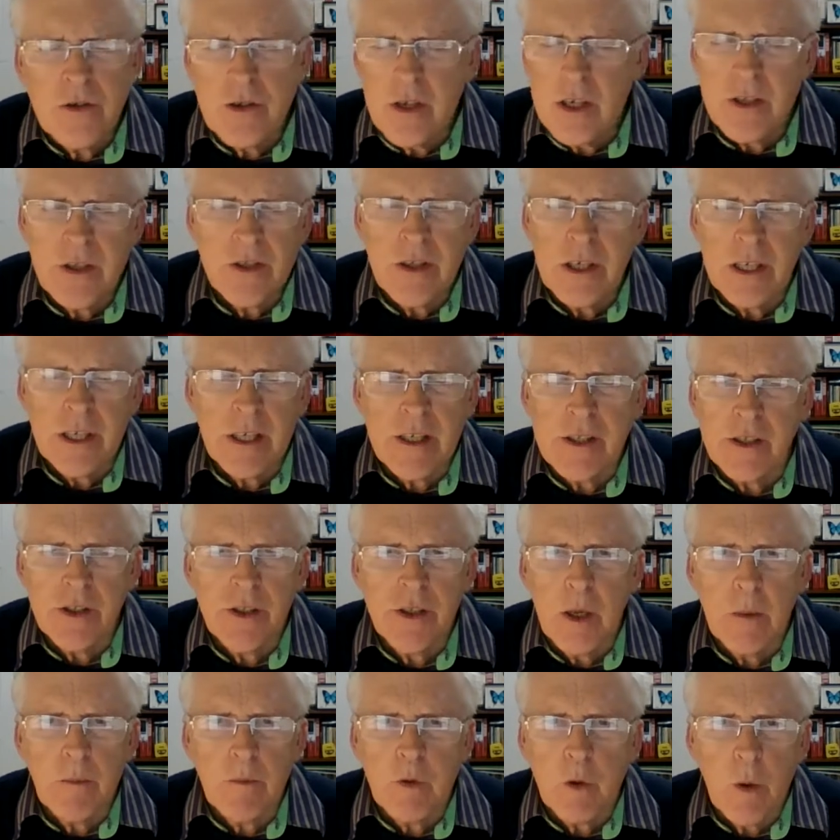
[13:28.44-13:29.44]
such thing as a
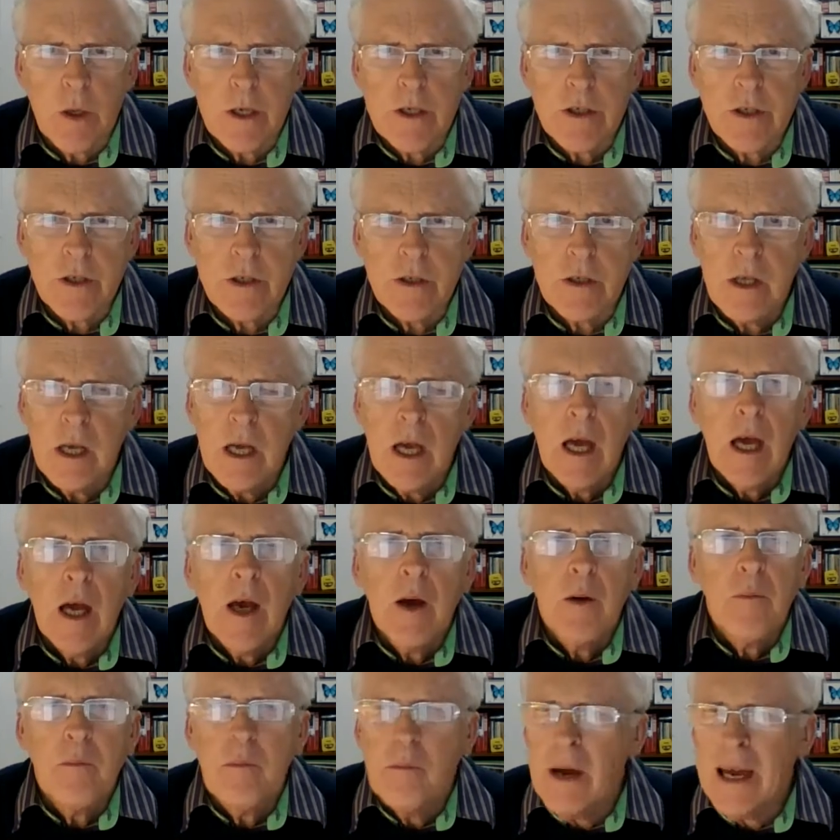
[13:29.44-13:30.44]
dumb question.
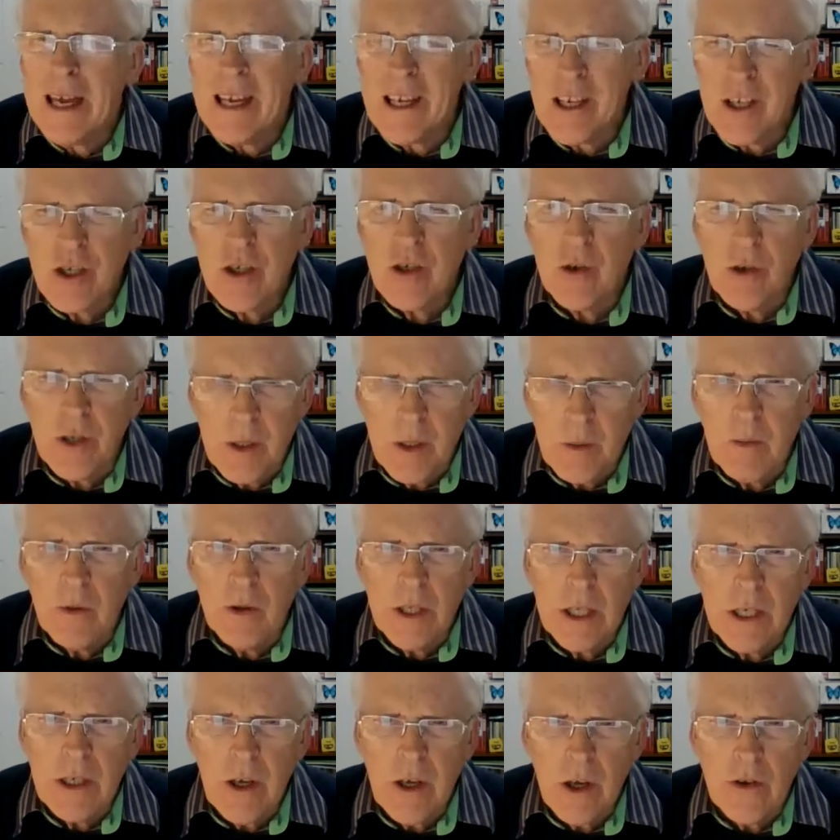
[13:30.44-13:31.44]
Make sure you
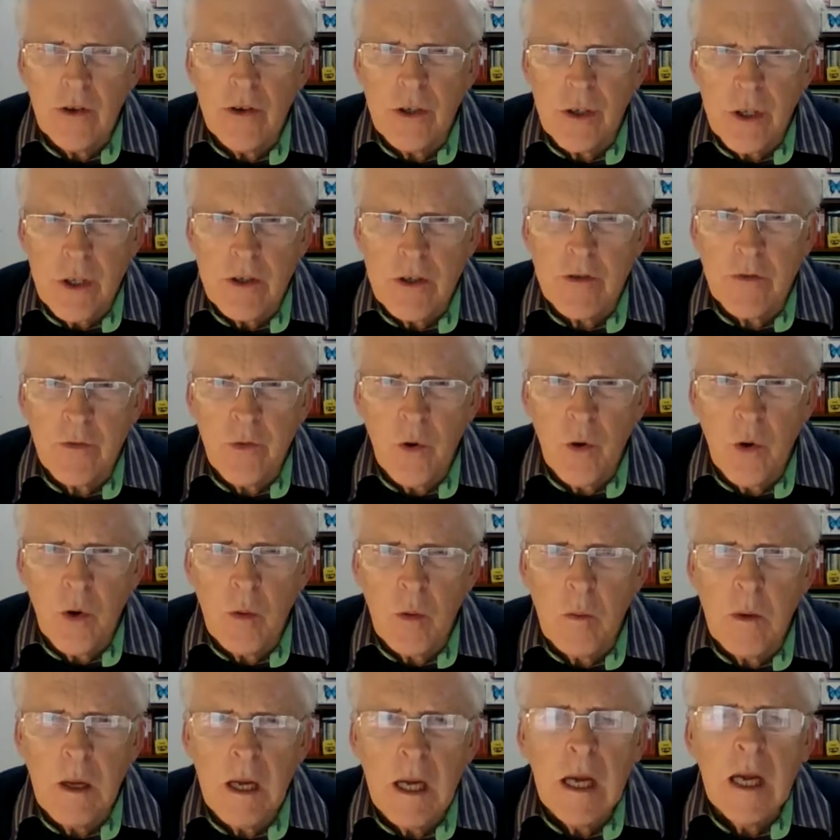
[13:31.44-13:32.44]
put it on the news
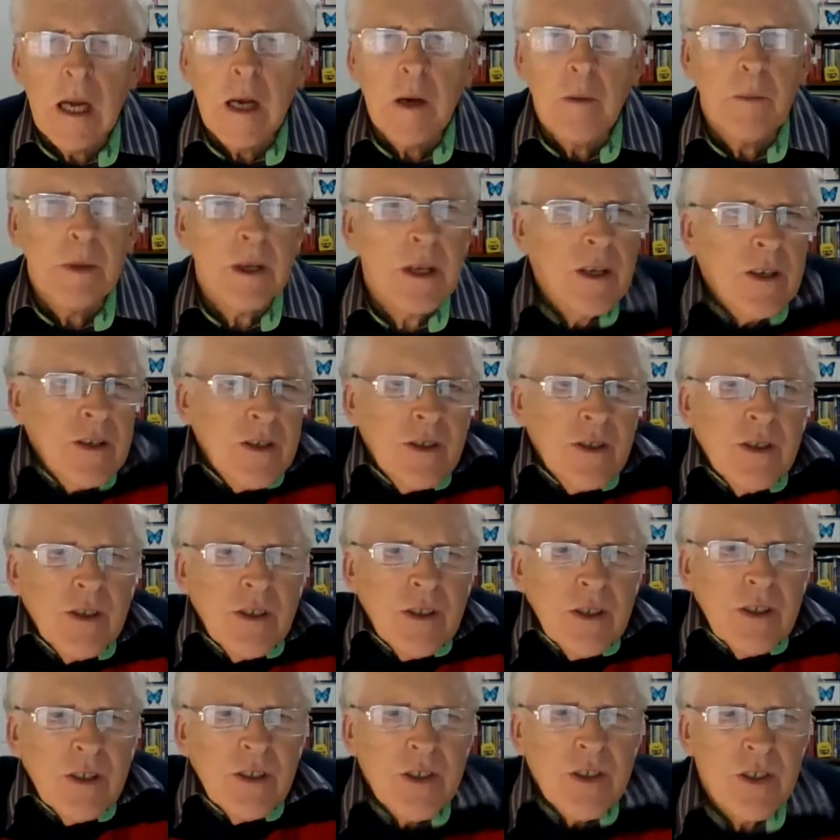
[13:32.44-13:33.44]
forum
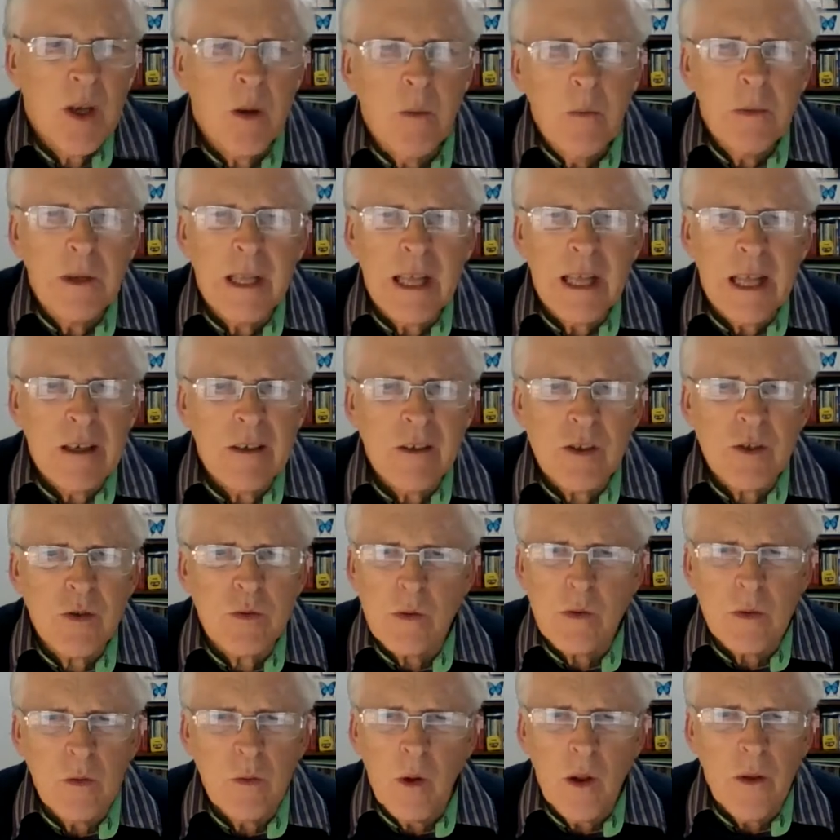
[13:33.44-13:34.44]
because somebody
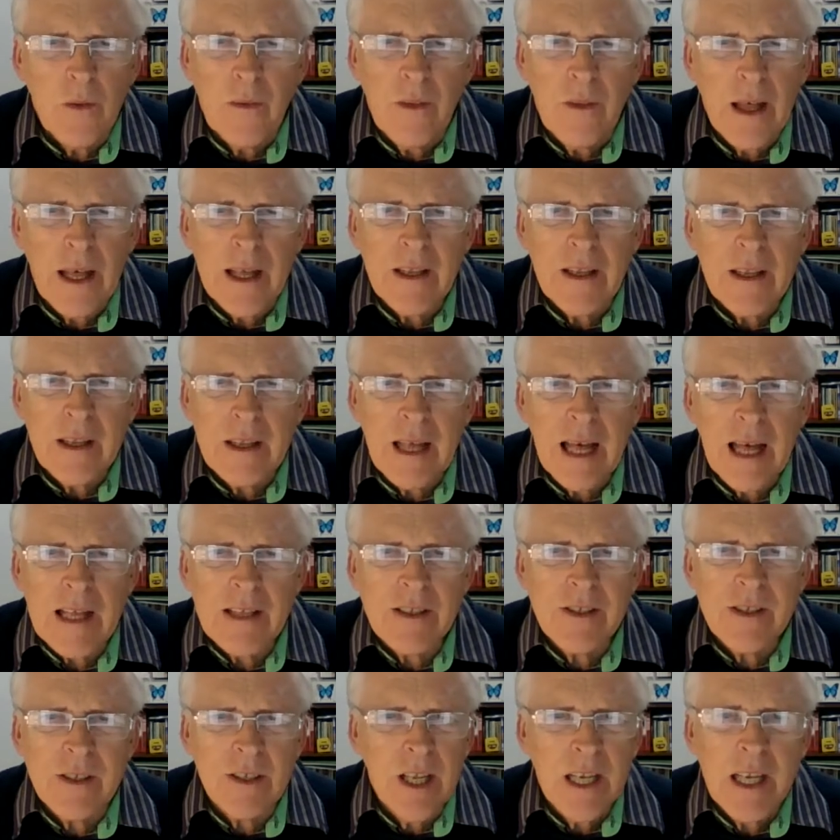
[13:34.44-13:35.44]
else will want that
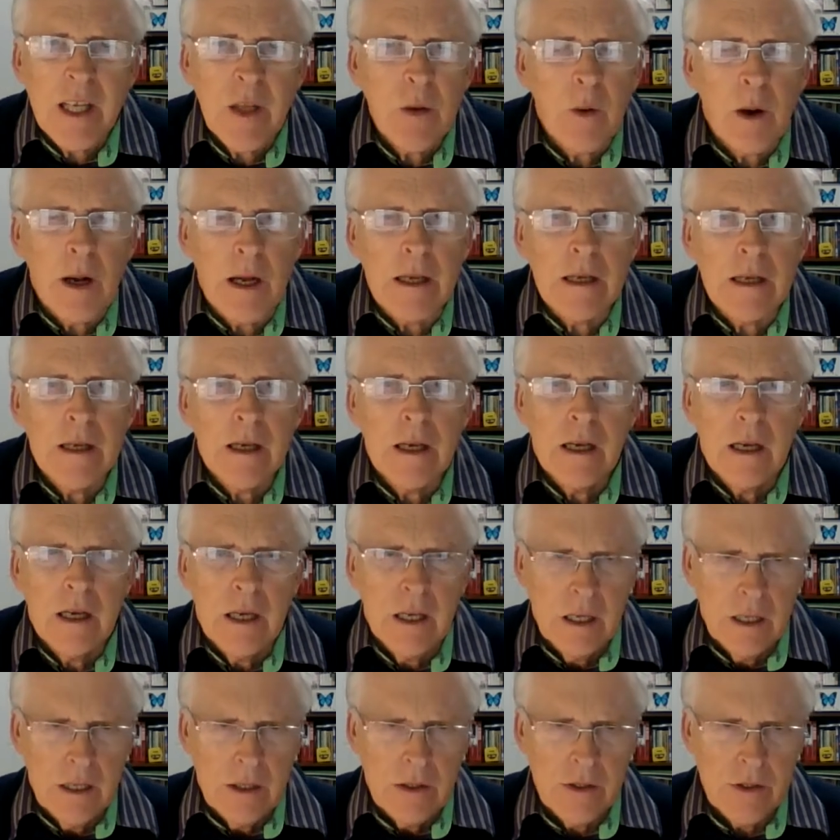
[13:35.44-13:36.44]
answered anyway.
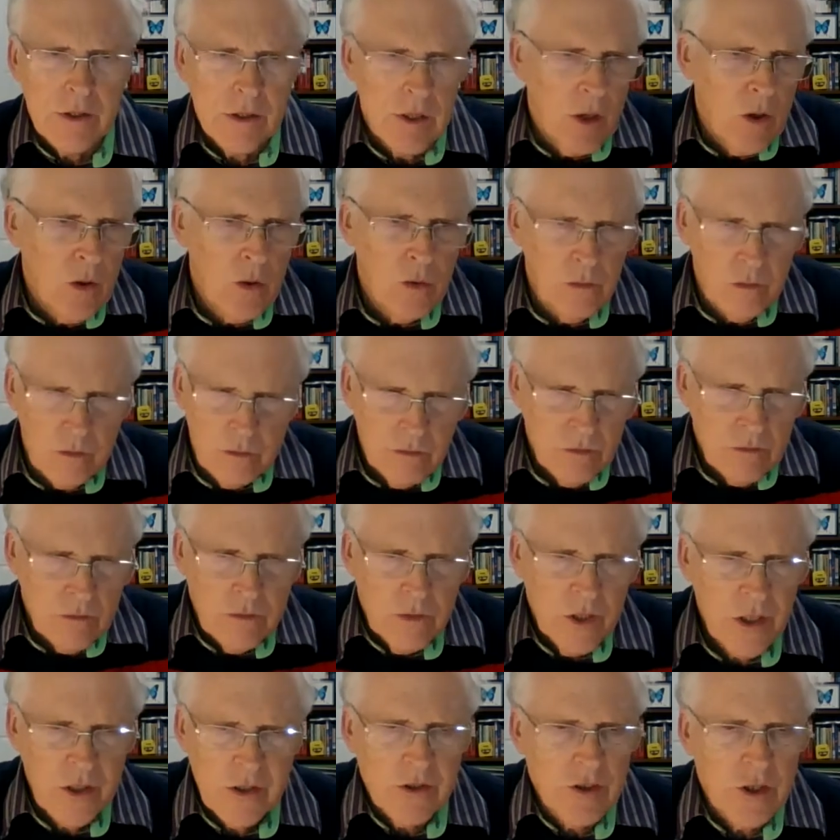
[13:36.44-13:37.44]
So
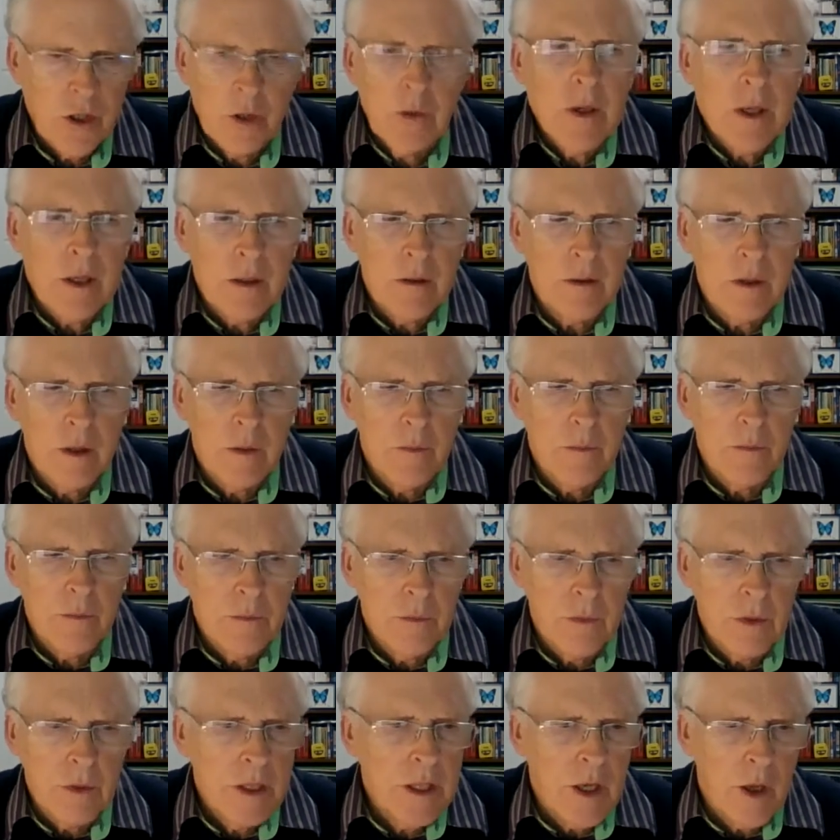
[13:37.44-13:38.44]
just do it.
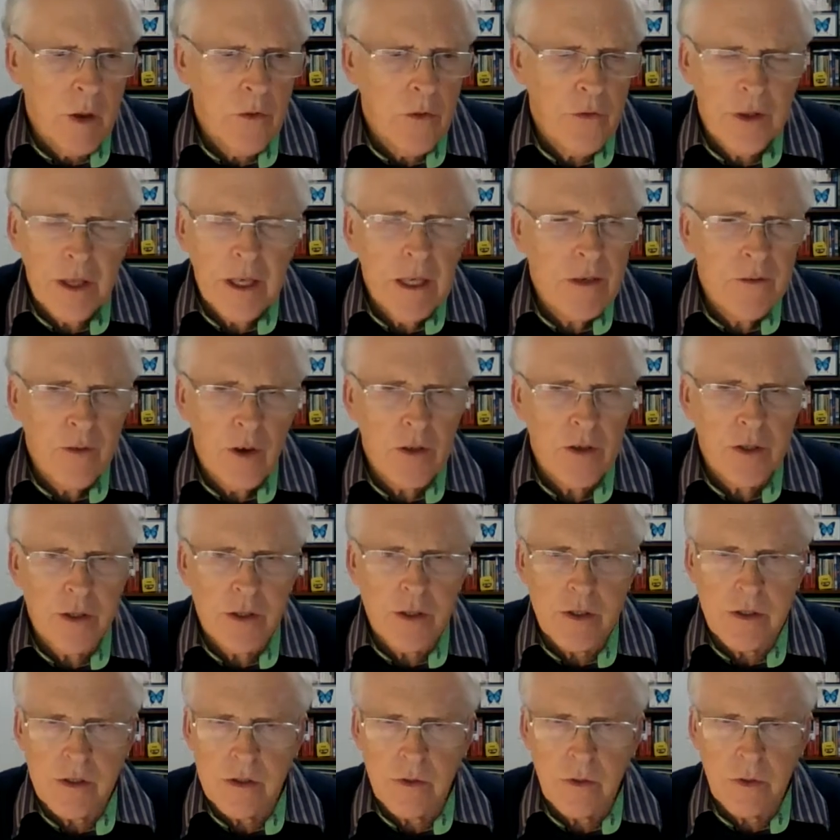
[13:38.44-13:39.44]
Think of
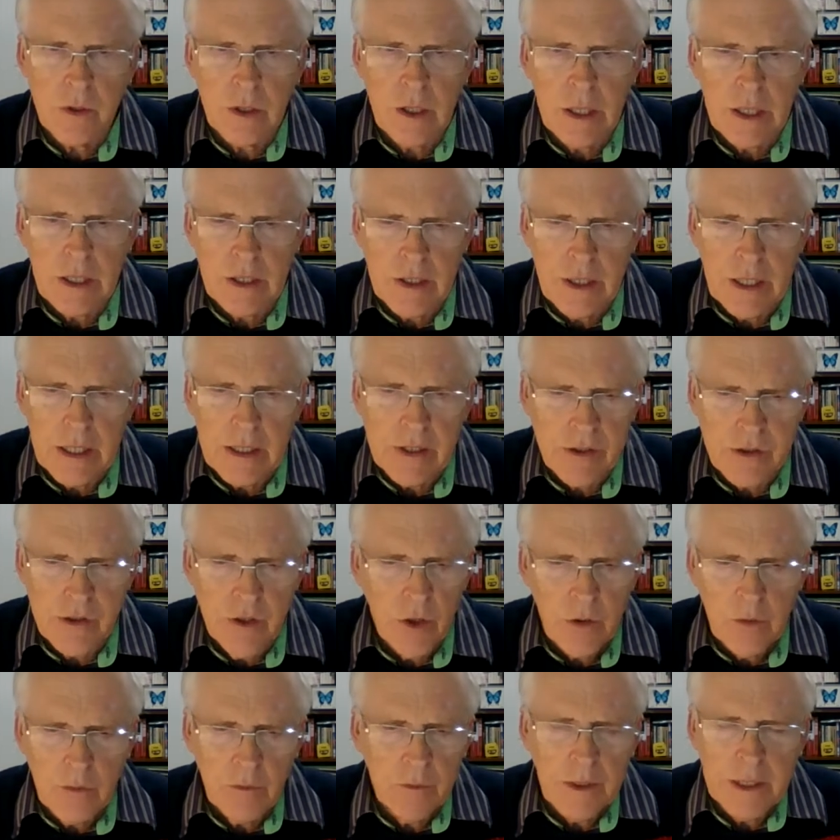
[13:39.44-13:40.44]
others. It's
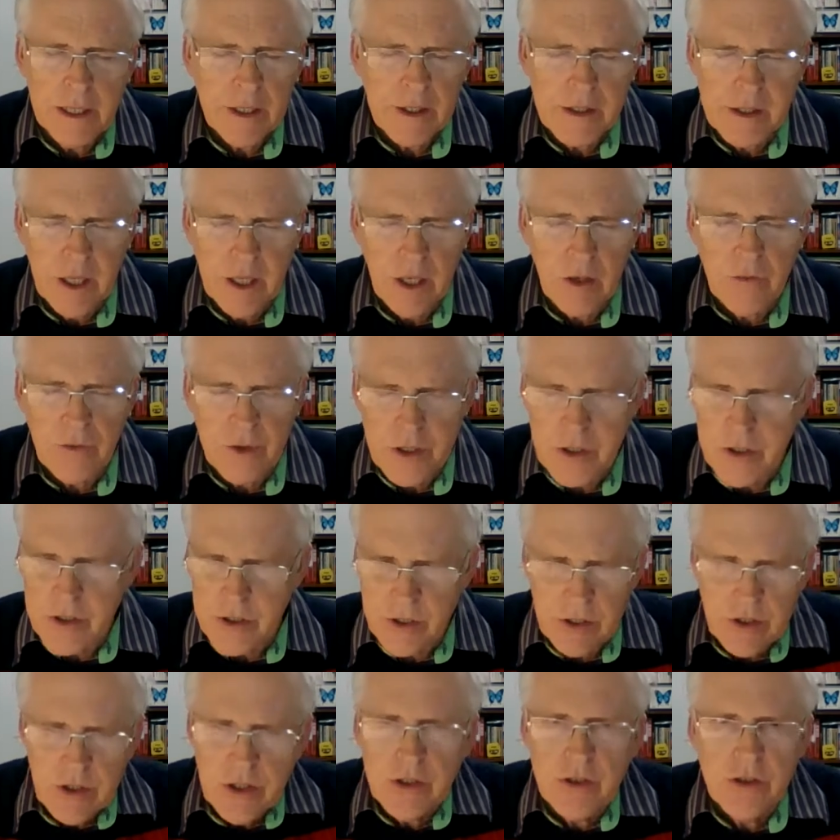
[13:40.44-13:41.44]
not being
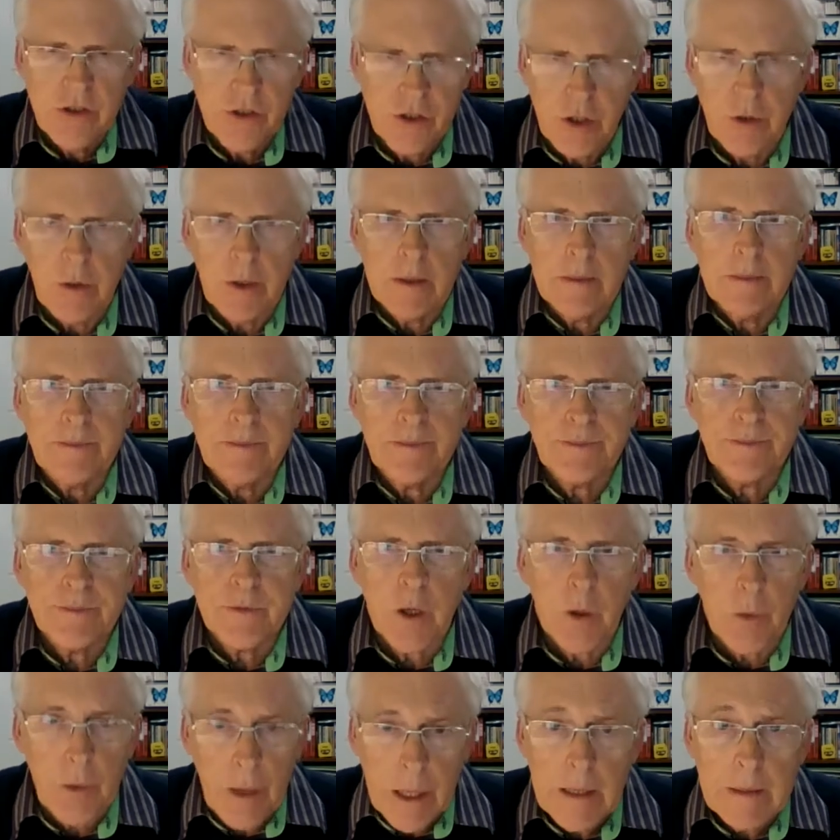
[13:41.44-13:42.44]
selfish. Just do it.
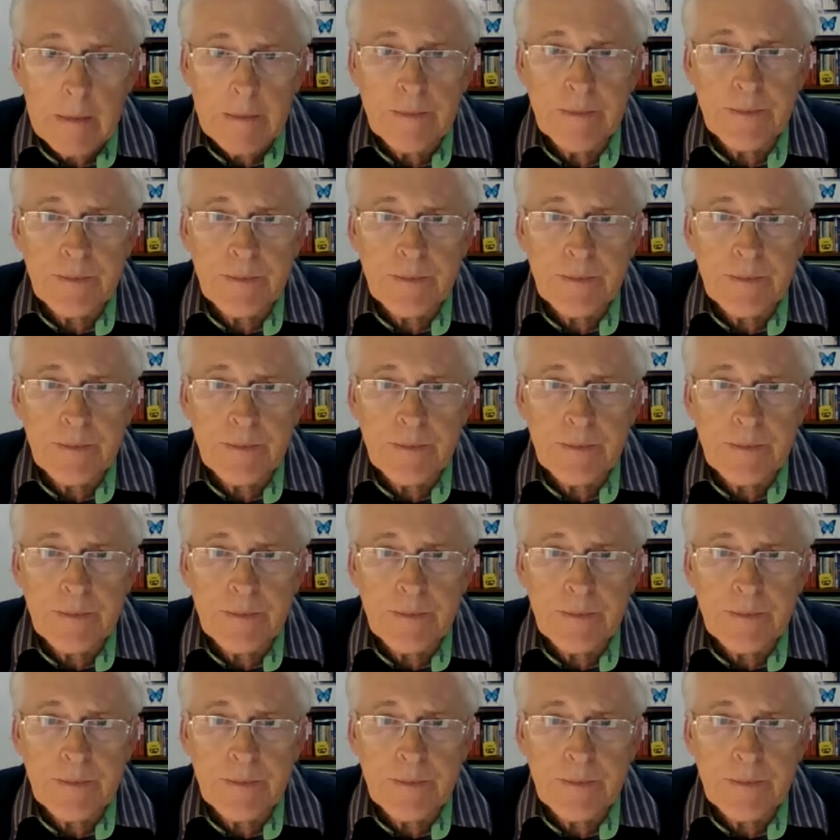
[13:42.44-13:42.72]
Okay.